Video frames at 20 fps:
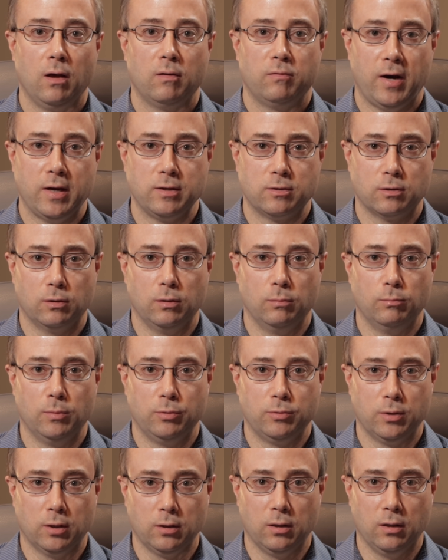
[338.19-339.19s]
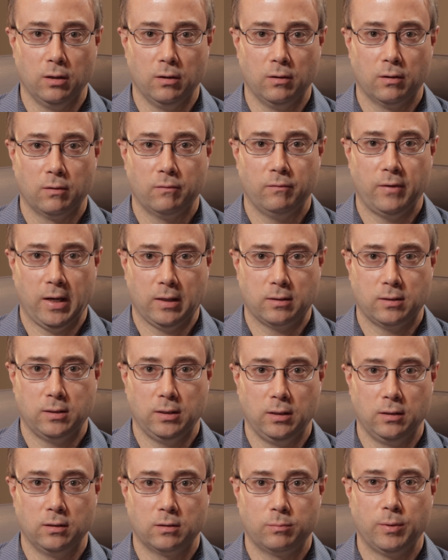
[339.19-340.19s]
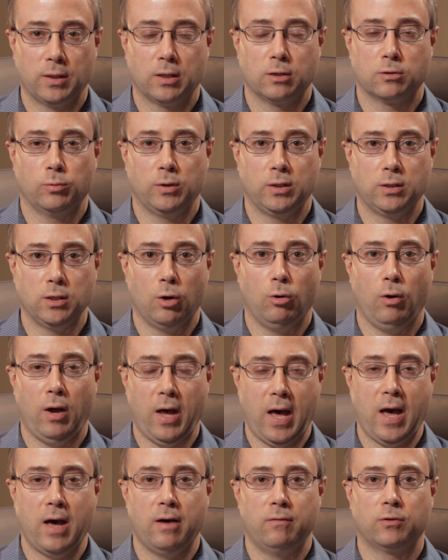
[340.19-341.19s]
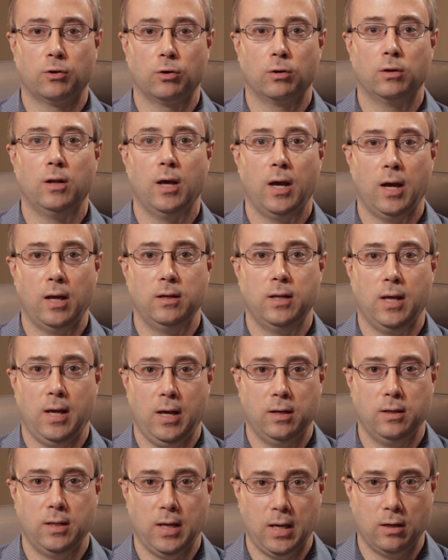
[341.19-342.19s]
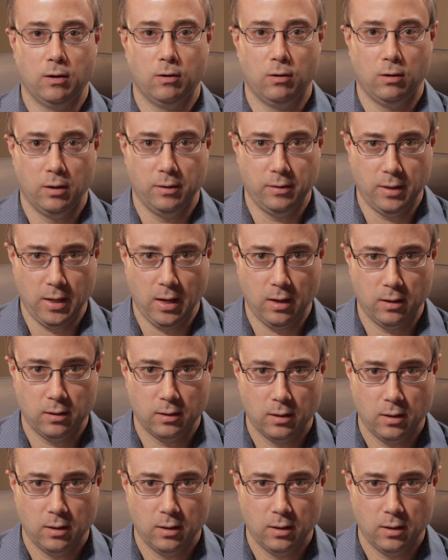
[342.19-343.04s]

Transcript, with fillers: Pfizer and Moderna vaccines because we don't have good head-to-head data on that.